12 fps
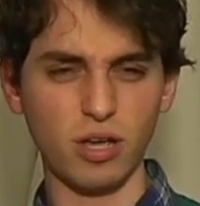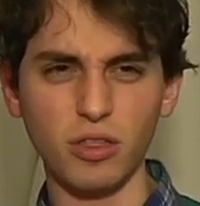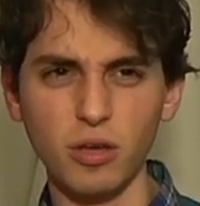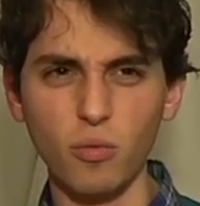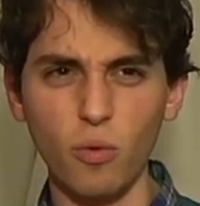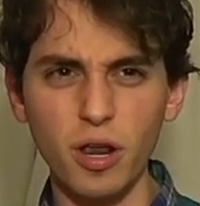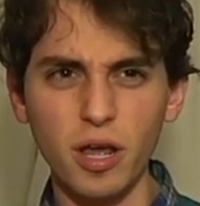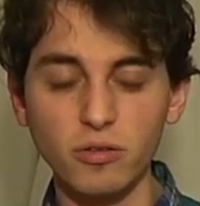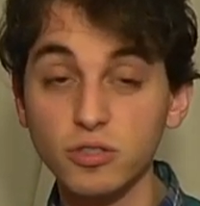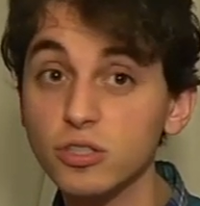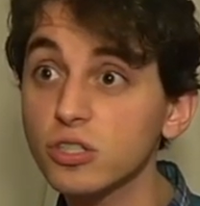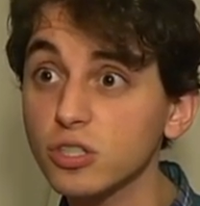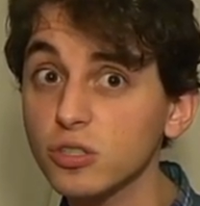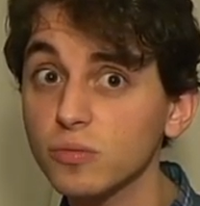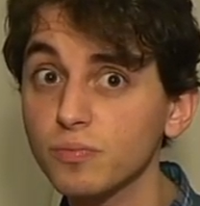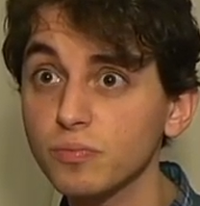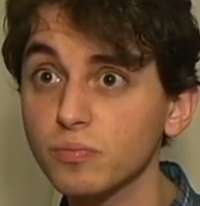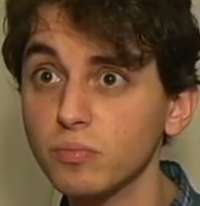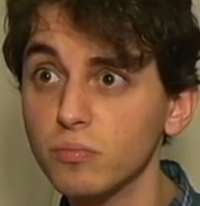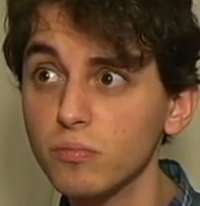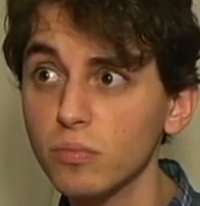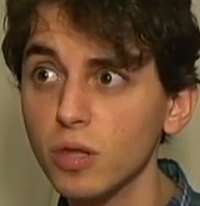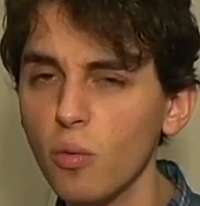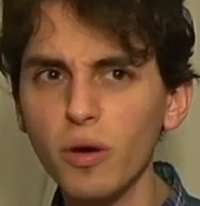I think one ounce is,
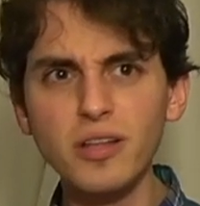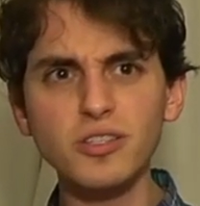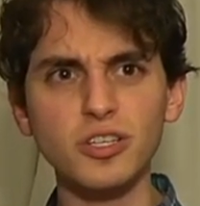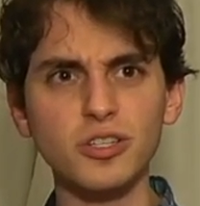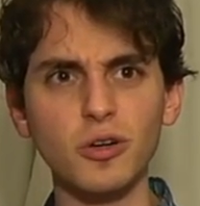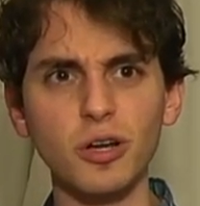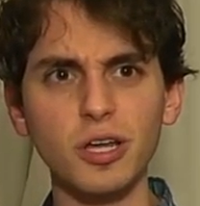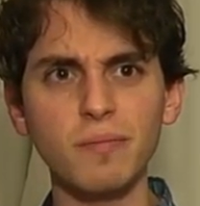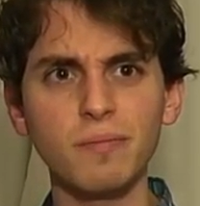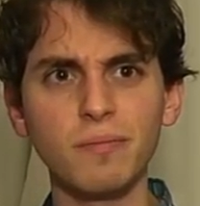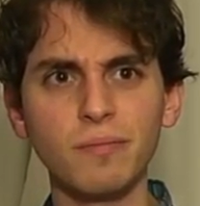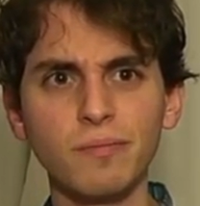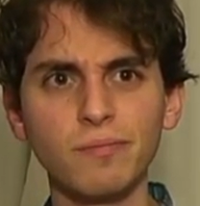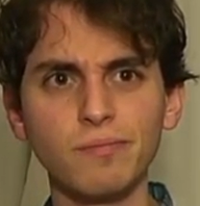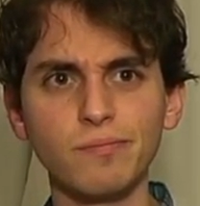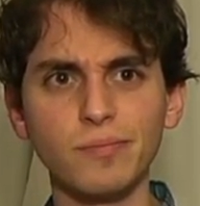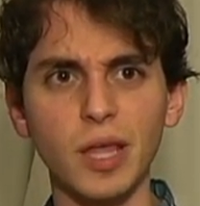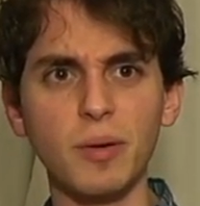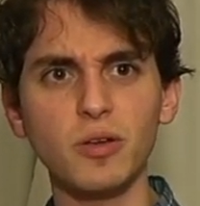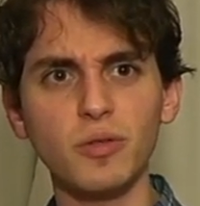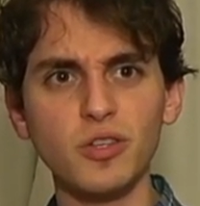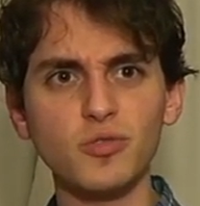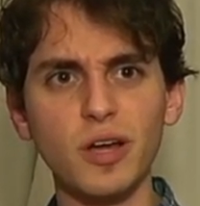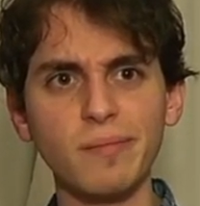one ounce is 30. Am I
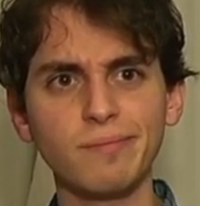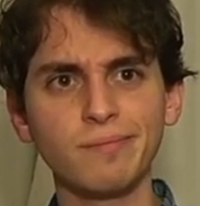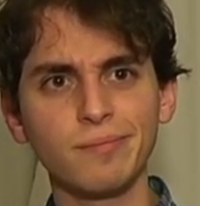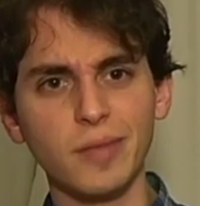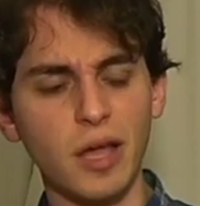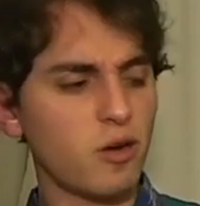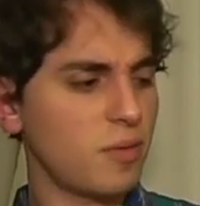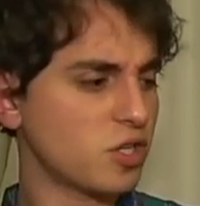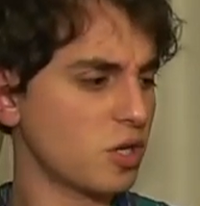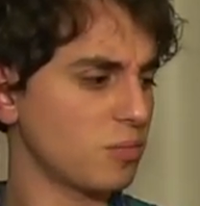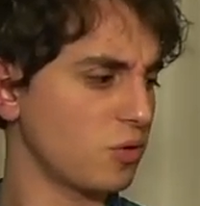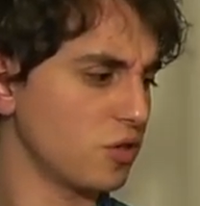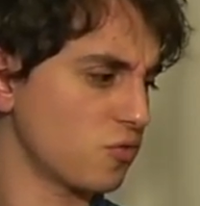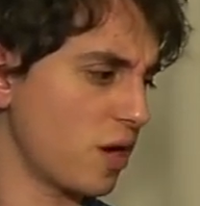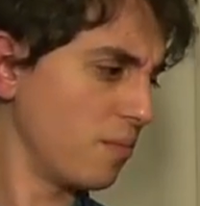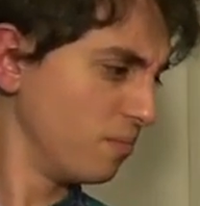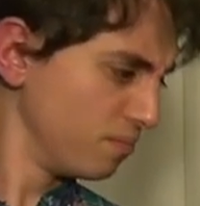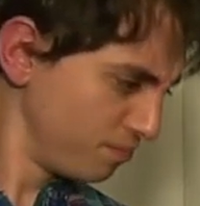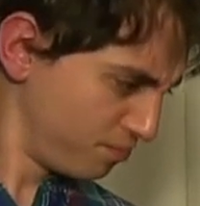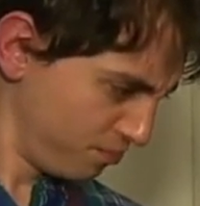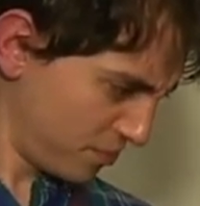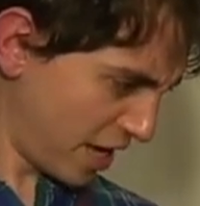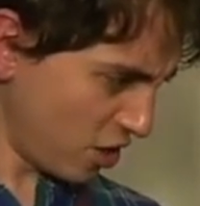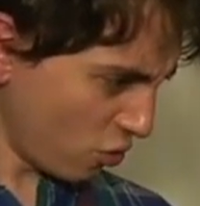doing this right? I want to make sure I'm doing this right.
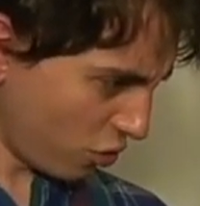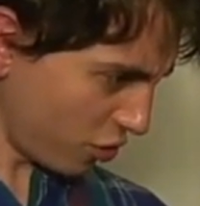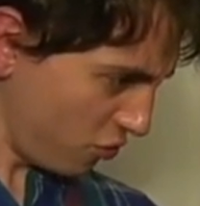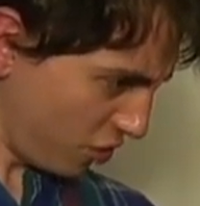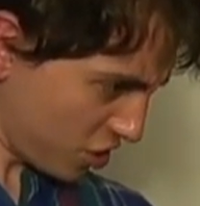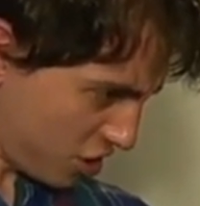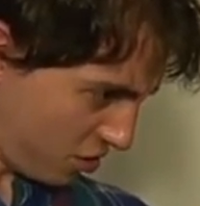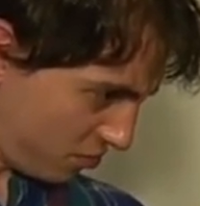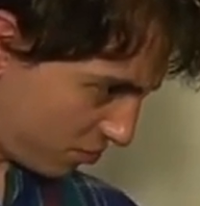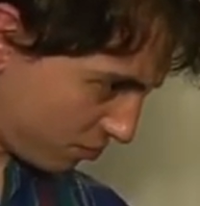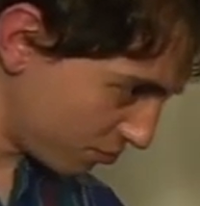Hey, Google, are you listening?